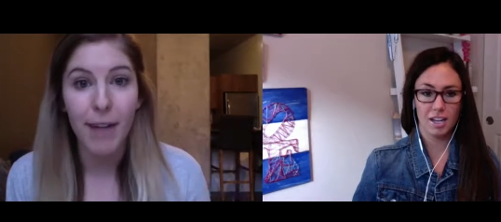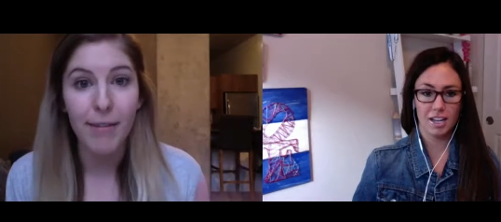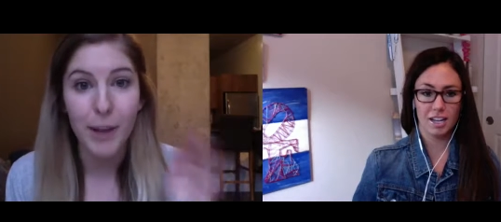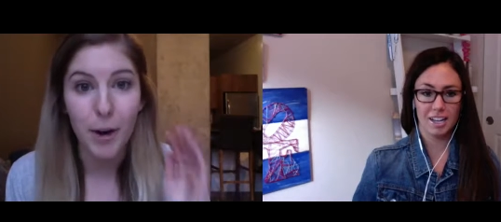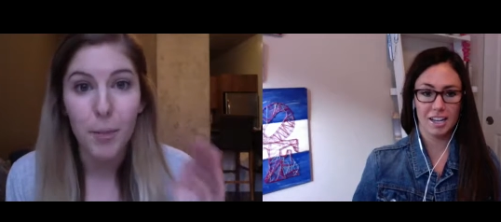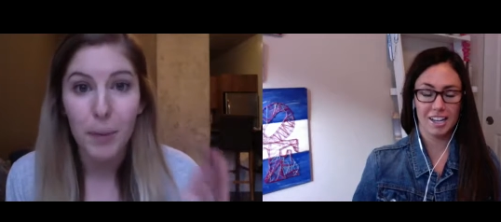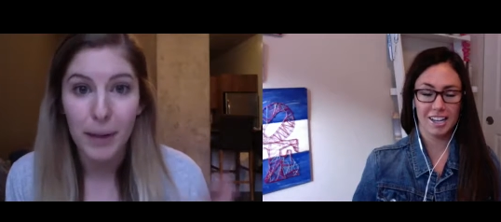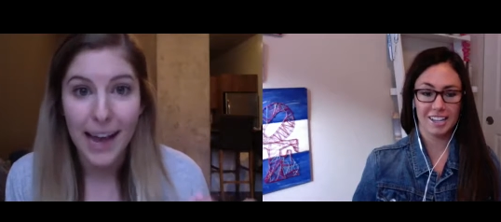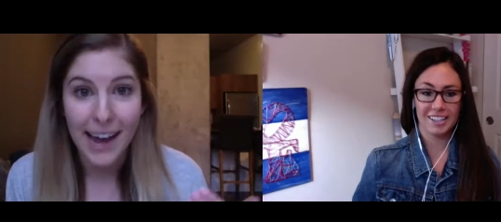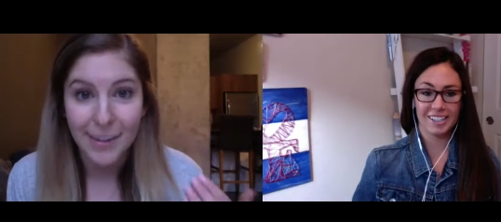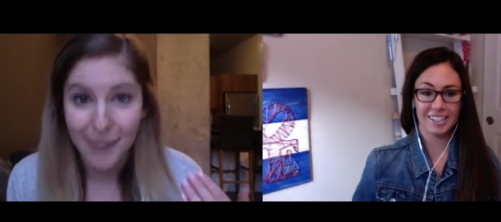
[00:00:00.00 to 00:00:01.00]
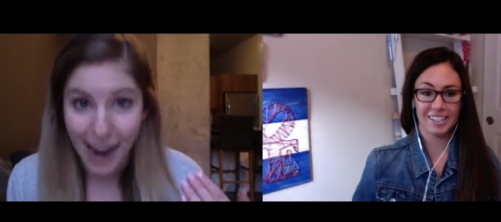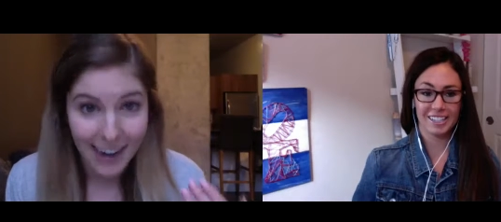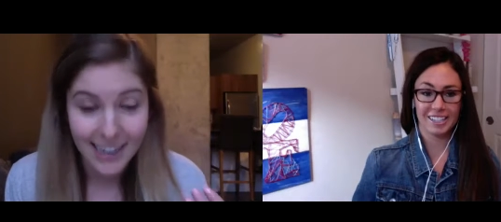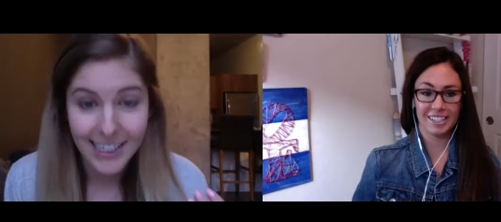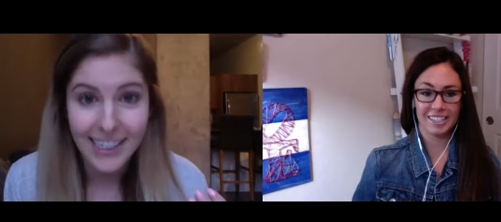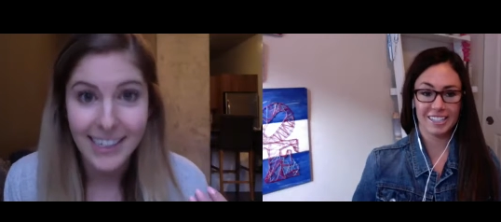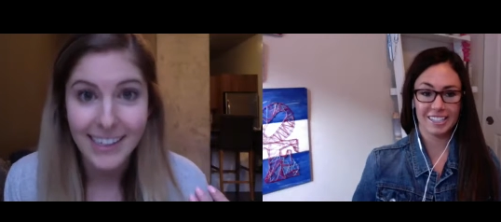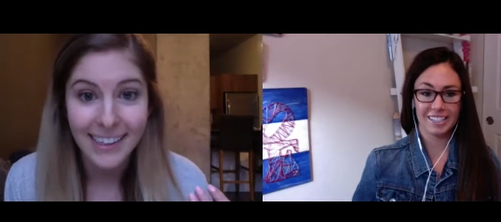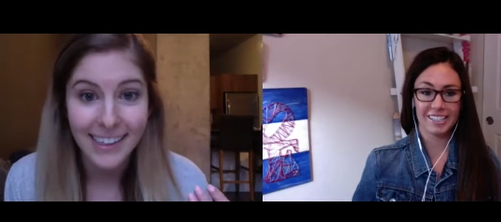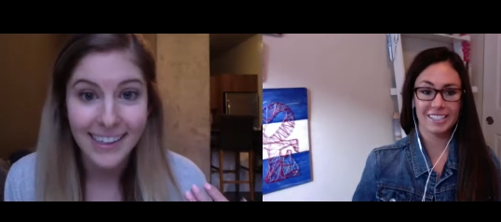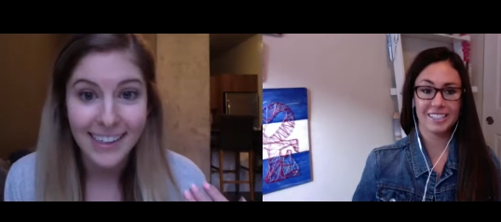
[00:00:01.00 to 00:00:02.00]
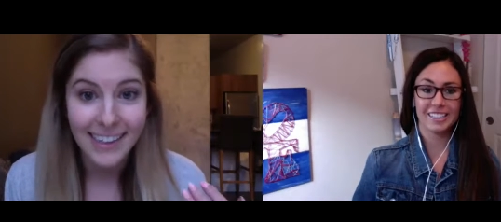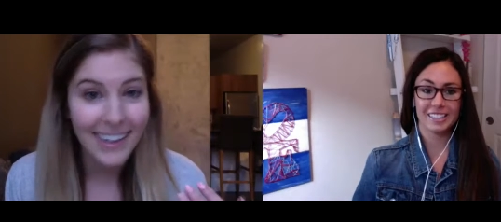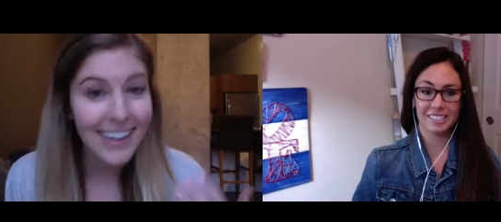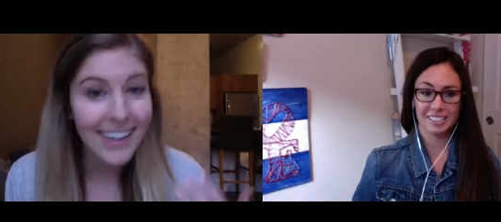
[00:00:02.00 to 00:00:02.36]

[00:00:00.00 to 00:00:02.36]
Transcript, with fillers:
Speaker 1: no plan of action, it's